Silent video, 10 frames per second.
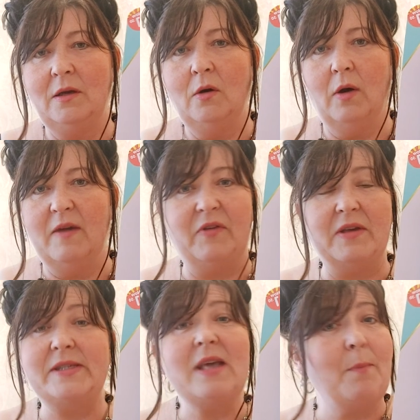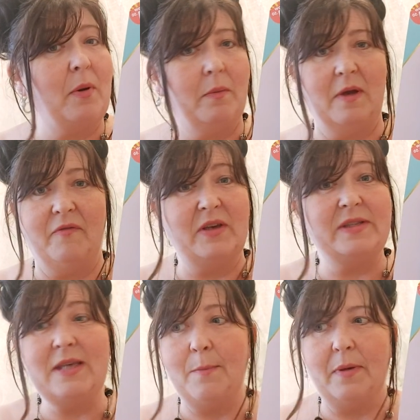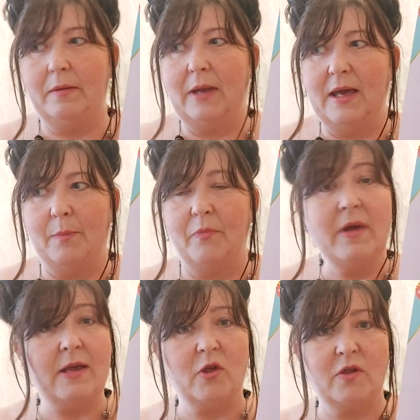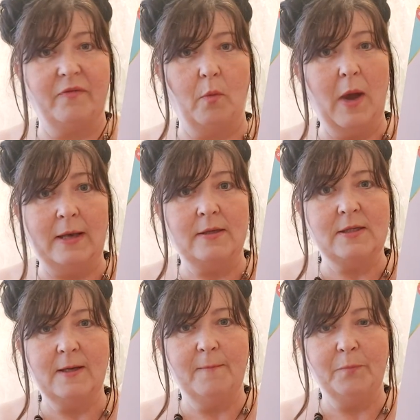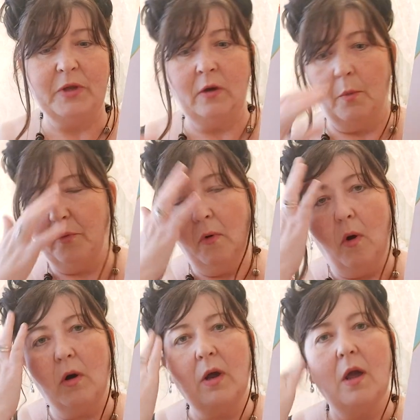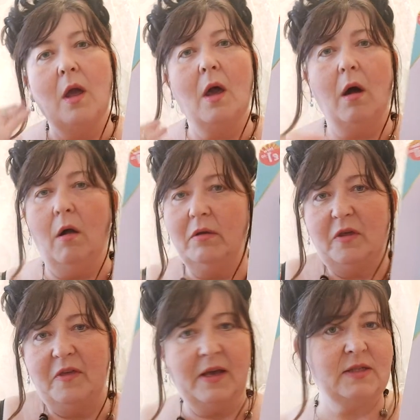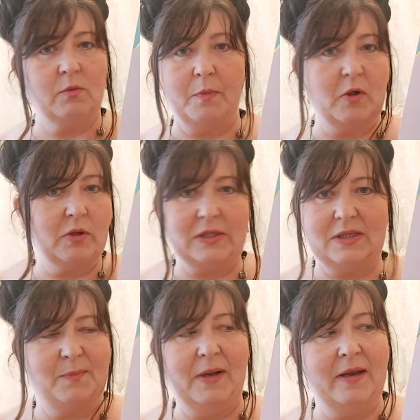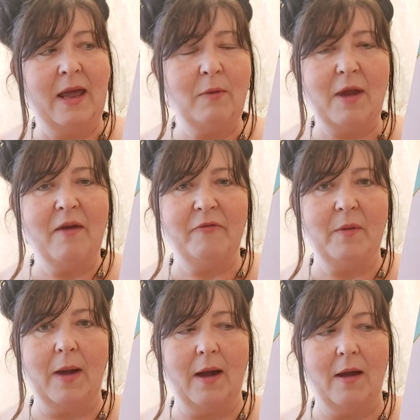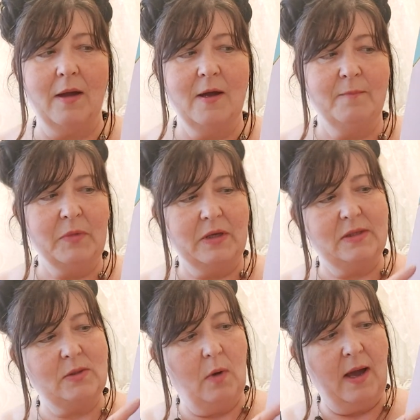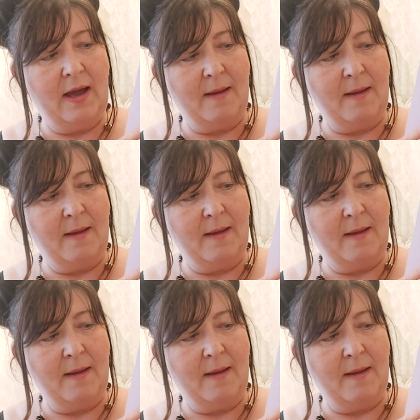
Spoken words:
if your zip like breached, if it went, broke, all your things will be just spilling out everywhere. So